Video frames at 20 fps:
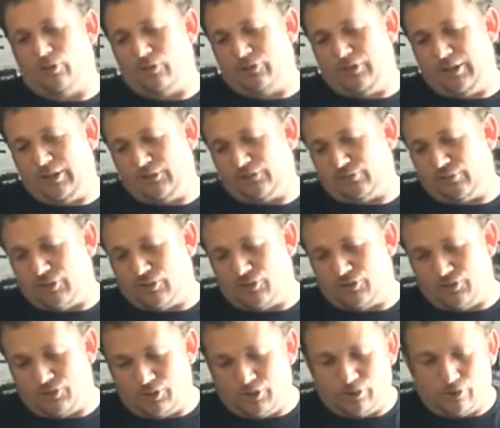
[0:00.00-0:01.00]
this
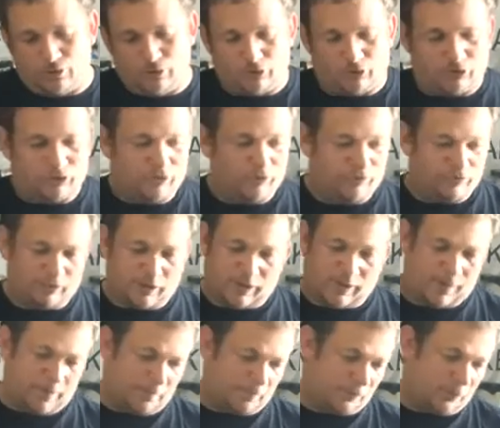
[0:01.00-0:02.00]
was used
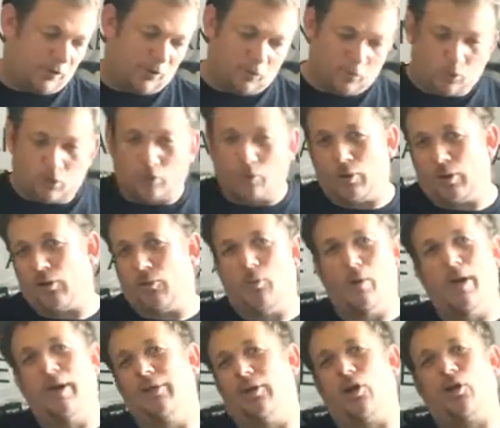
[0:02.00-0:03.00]
from World
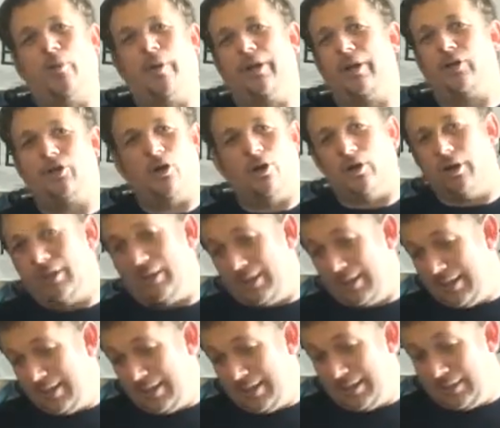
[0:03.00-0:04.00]
War I all the way to current.
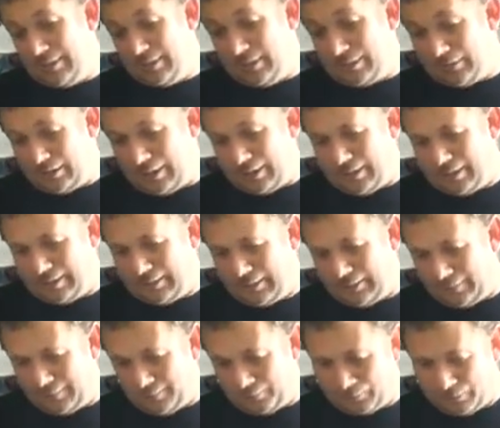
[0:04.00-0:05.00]

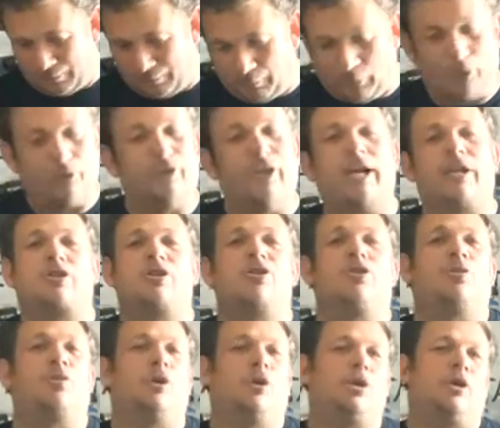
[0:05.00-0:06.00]
The
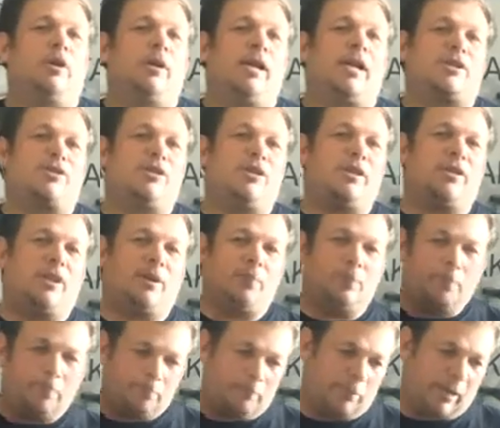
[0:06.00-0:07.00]
bolt-actions were actually the
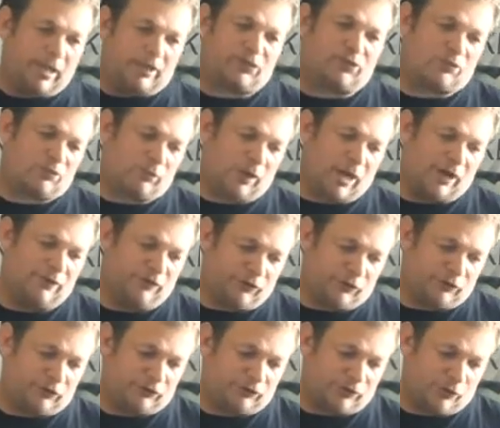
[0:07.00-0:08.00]
best
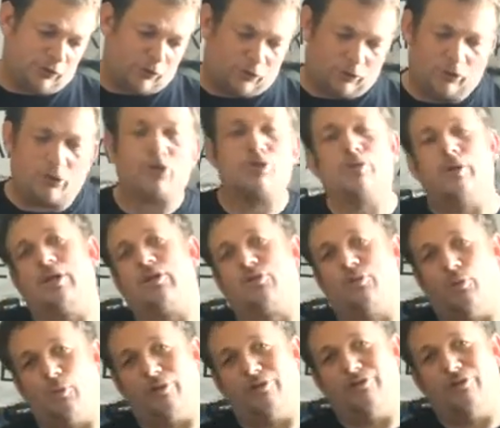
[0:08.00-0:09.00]
rifles for trench
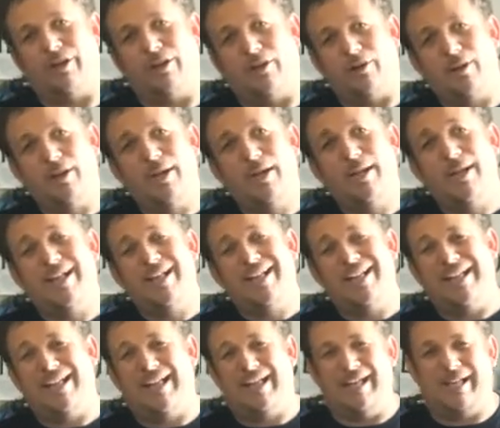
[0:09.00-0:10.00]
warfare,
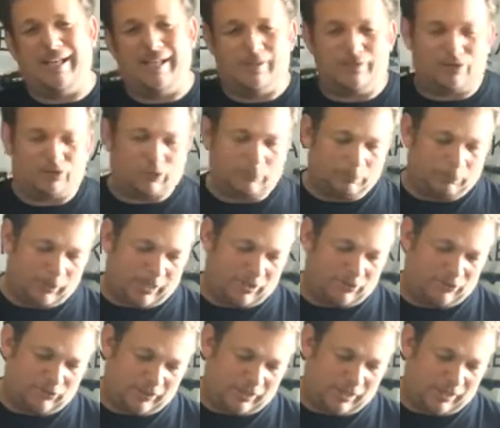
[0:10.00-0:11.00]
and
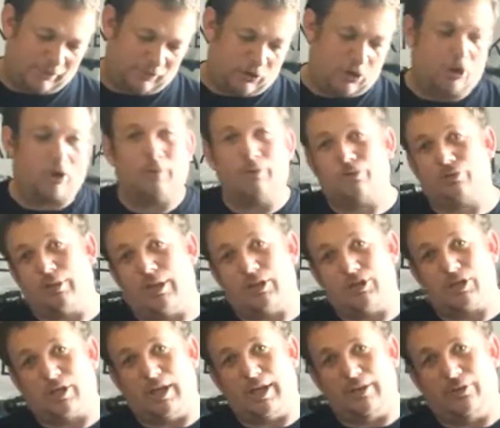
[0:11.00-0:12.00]
surprisingly, they even call them
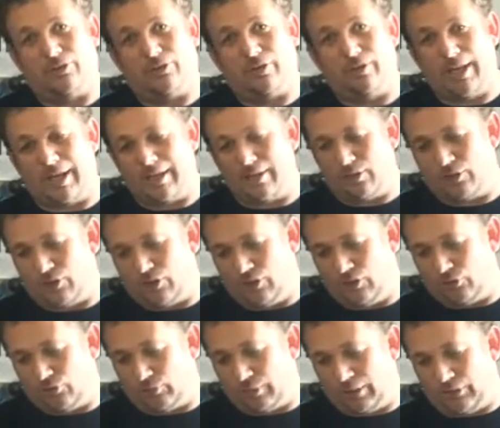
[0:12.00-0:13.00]
trench guns. So they either
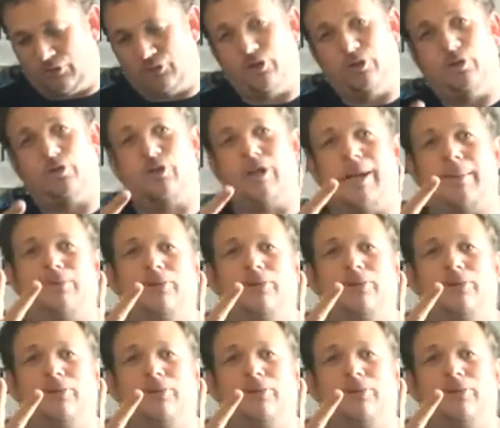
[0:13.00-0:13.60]
used one of two types